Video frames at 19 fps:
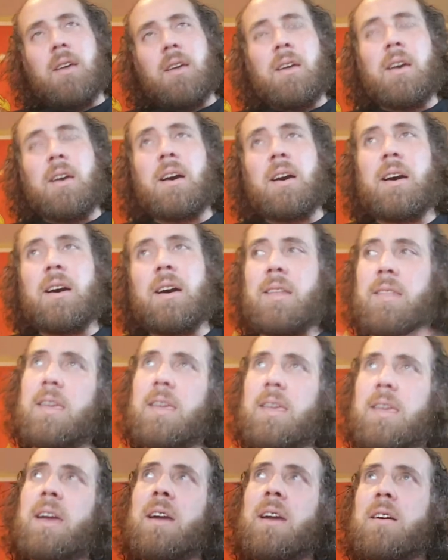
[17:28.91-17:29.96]
in the
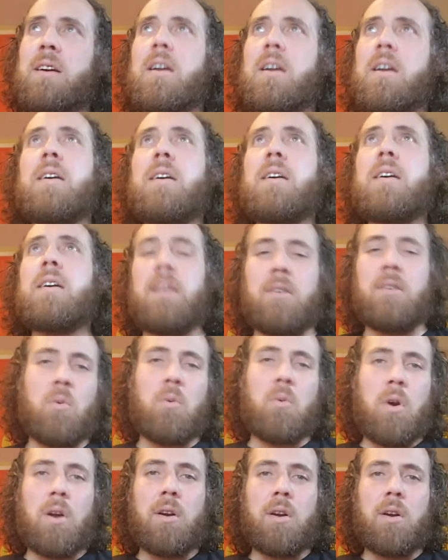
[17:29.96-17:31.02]
air, in our
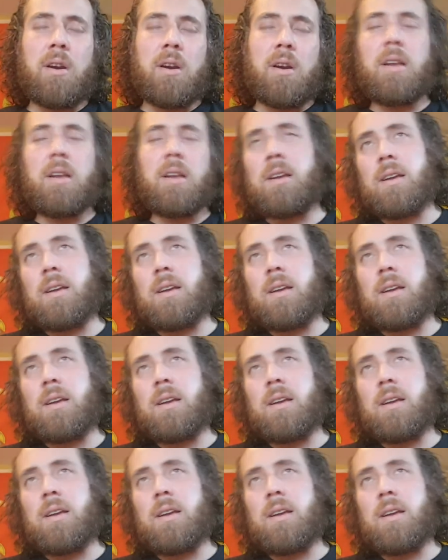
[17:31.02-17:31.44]
water.